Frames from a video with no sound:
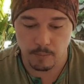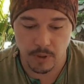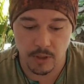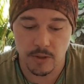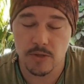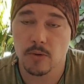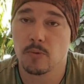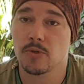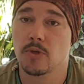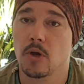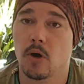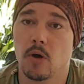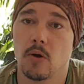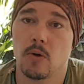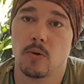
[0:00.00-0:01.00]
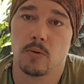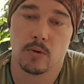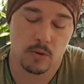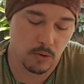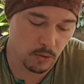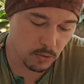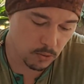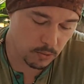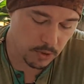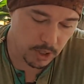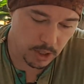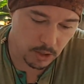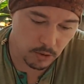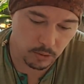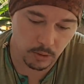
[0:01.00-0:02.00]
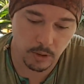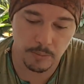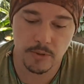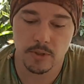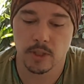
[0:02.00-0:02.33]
because it was cold, all the crops